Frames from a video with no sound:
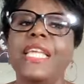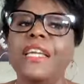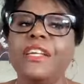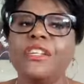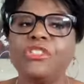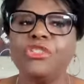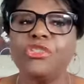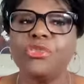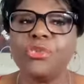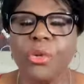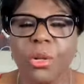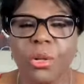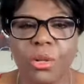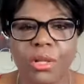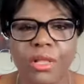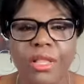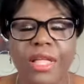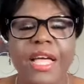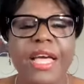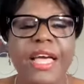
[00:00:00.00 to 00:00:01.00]

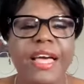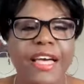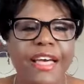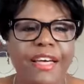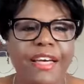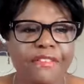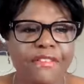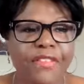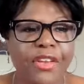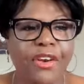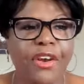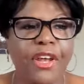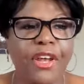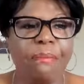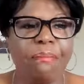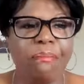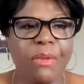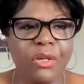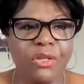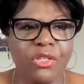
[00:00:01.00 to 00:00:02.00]
control of your
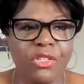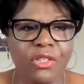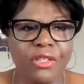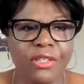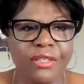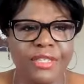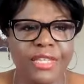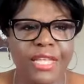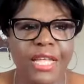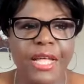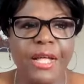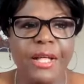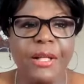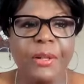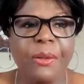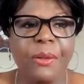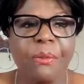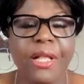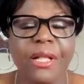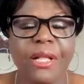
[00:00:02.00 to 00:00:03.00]
emotions.
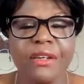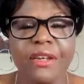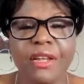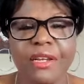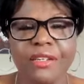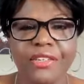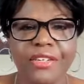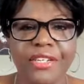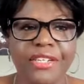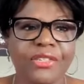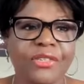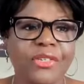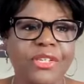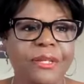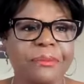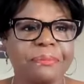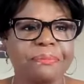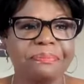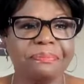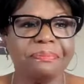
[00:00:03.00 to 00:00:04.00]
Welcome, Dr.
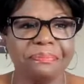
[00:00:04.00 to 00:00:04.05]
Katrina.